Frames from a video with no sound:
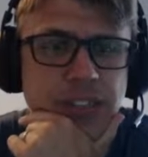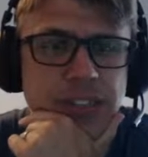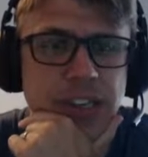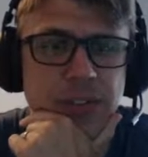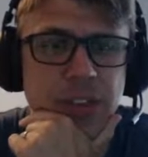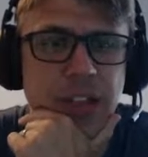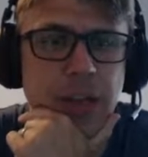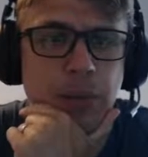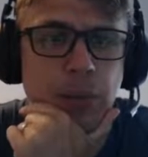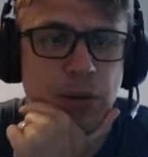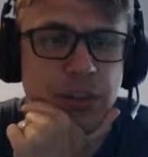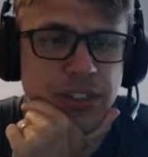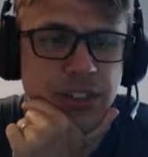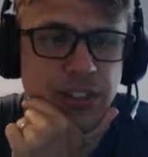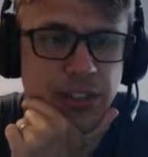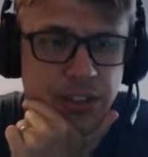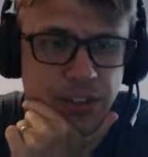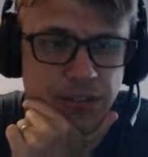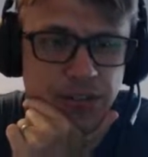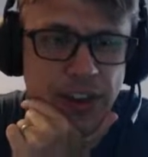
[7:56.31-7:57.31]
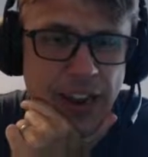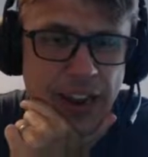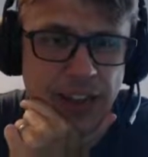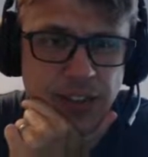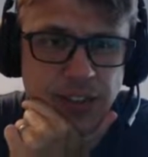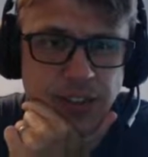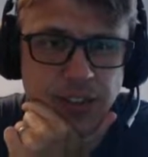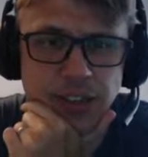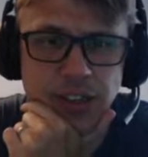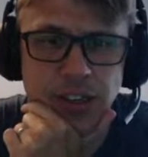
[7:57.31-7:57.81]
they have a lot more skill than
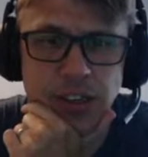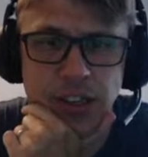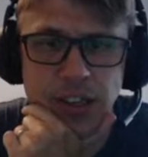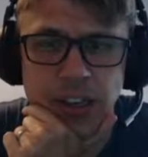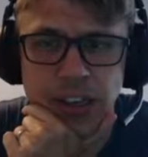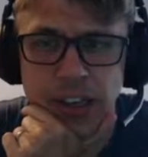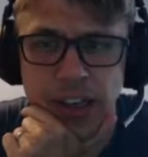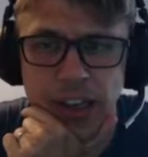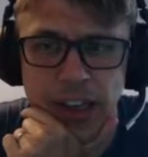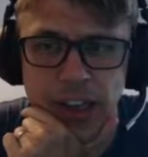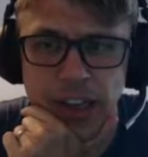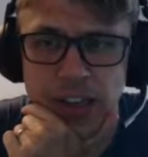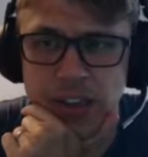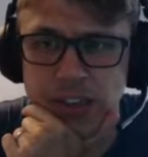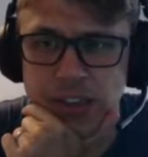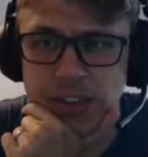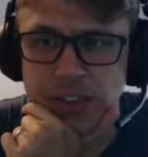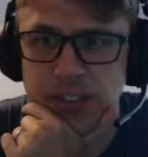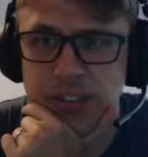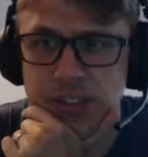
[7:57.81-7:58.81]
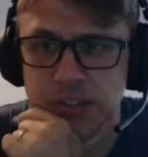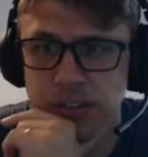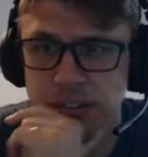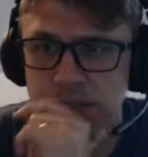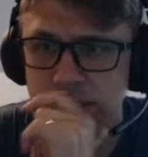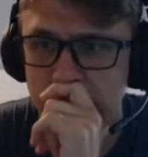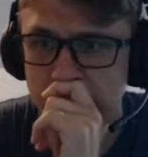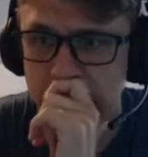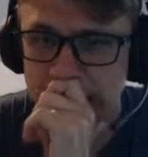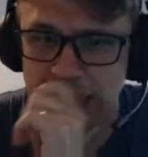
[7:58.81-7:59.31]
fans, and
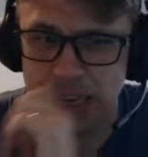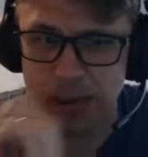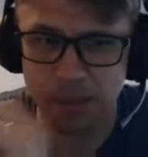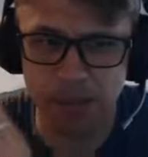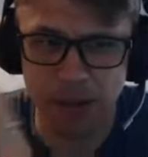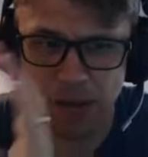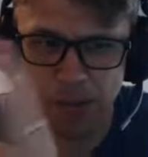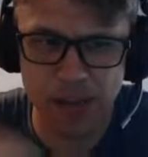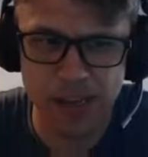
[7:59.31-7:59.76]
I keep having my